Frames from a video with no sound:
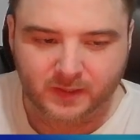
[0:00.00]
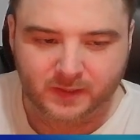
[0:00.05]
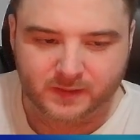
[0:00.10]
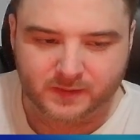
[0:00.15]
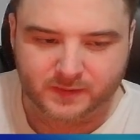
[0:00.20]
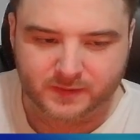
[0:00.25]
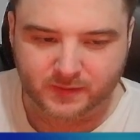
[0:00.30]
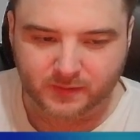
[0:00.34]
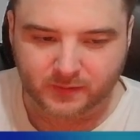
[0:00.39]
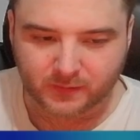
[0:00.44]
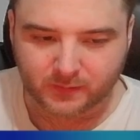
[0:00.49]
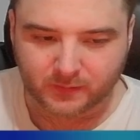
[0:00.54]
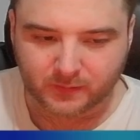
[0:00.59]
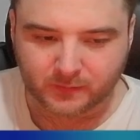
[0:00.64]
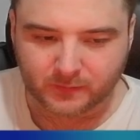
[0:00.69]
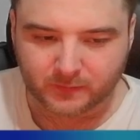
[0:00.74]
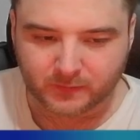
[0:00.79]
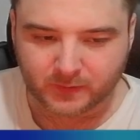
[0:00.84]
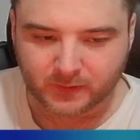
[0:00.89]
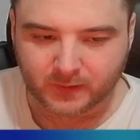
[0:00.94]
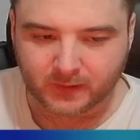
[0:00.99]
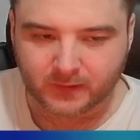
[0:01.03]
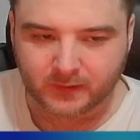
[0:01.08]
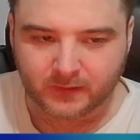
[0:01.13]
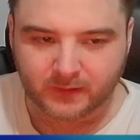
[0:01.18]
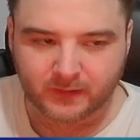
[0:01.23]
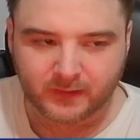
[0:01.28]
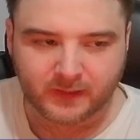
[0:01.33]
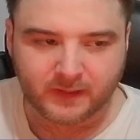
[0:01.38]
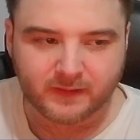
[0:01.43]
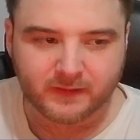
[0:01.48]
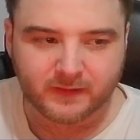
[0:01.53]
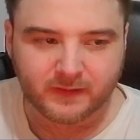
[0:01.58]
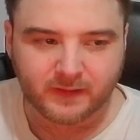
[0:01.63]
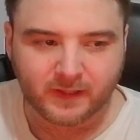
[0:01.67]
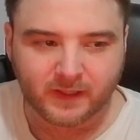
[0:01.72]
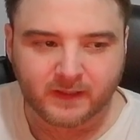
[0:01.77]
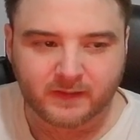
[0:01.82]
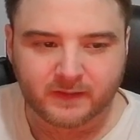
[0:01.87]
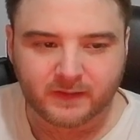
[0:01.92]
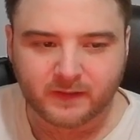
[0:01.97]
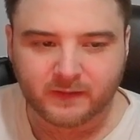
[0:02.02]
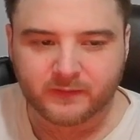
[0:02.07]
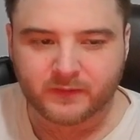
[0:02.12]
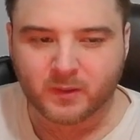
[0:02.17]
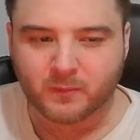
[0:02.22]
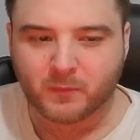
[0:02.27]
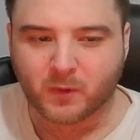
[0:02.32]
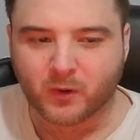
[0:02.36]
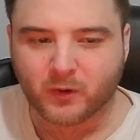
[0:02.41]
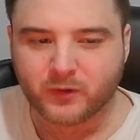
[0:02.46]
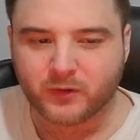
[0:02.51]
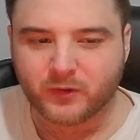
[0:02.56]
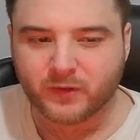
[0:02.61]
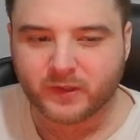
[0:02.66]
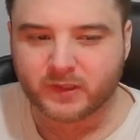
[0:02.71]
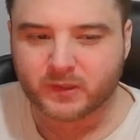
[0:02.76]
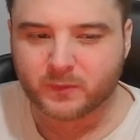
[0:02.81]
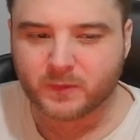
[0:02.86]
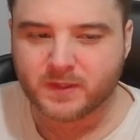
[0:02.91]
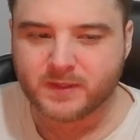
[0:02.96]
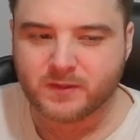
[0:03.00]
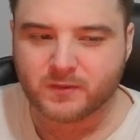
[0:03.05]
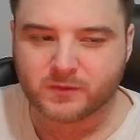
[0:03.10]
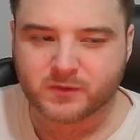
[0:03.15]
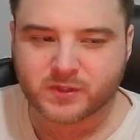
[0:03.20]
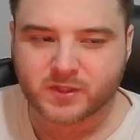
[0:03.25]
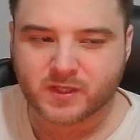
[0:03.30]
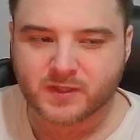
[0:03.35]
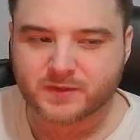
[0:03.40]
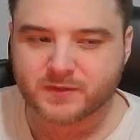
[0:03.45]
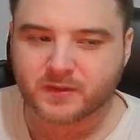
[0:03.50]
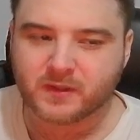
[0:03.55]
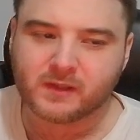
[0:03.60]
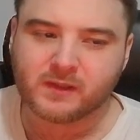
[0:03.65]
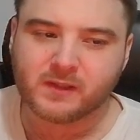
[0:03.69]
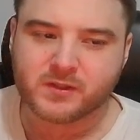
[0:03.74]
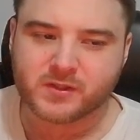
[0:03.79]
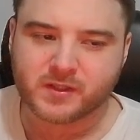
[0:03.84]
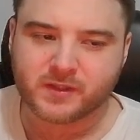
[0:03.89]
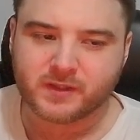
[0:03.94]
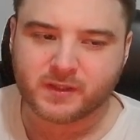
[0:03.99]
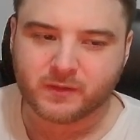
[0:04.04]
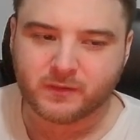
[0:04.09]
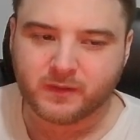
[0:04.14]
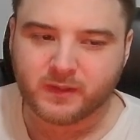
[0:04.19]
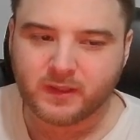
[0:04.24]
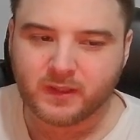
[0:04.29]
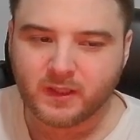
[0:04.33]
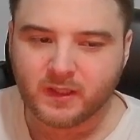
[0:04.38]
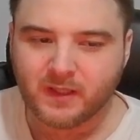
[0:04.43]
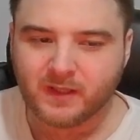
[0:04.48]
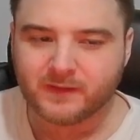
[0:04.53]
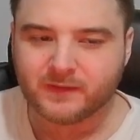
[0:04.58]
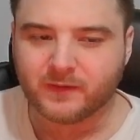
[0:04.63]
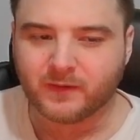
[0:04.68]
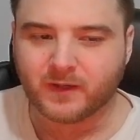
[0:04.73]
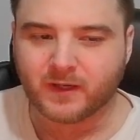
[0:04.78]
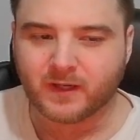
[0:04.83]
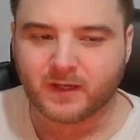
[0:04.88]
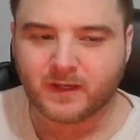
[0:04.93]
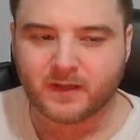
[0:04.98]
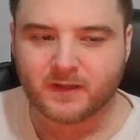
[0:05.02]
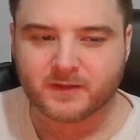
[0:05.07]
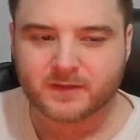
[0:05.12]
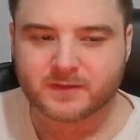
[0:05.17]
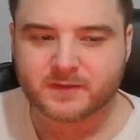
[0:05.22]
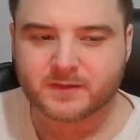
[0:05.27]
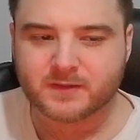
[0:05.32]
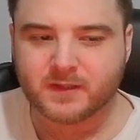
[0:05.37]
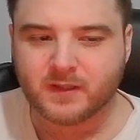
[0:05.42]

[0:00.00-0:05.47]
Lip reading: So in the end, the more you increase your chance to get legendary, the highest